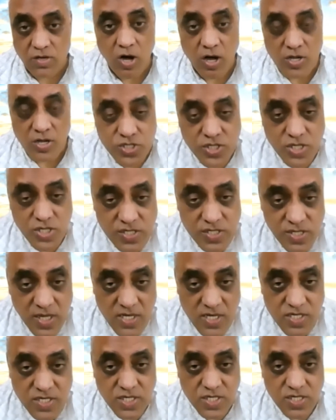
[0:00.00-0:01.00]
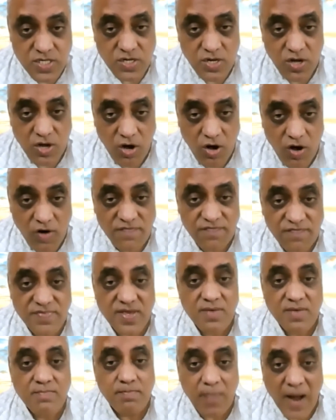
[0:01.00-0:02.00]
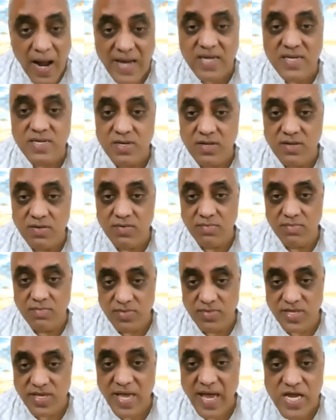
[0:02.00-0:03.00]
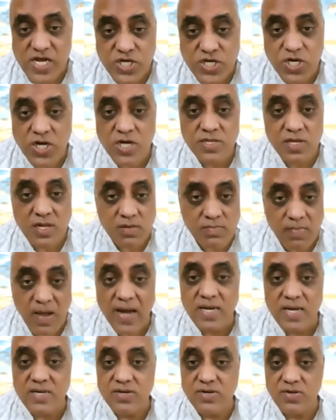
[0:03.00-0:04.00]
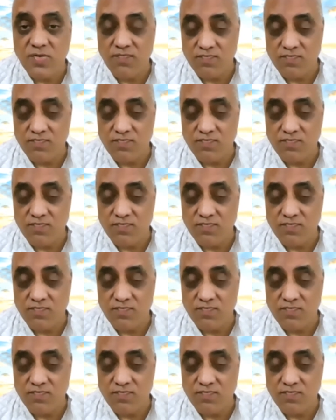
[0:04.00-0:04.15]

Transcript: Consciousness of the mind, the external mind.